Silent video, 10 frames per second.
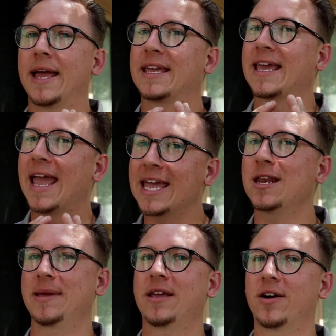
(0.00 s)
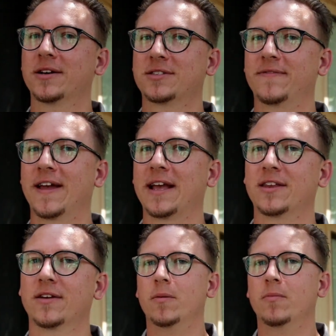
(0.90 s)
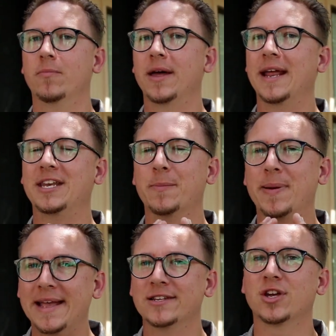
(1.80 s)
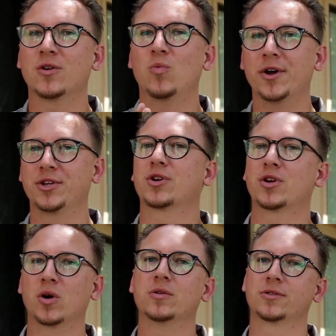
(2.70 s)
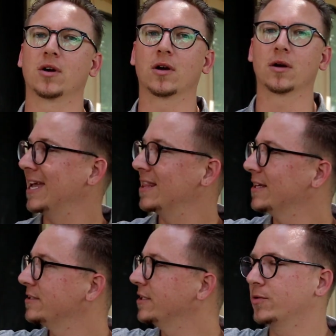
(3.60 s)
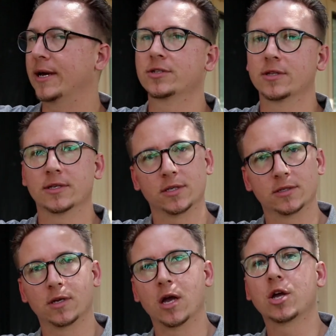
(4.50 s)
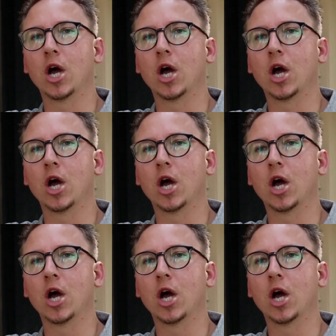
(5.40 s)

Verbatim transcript: They can be cost effective, but it depends on what your goals are. In this situation, this is a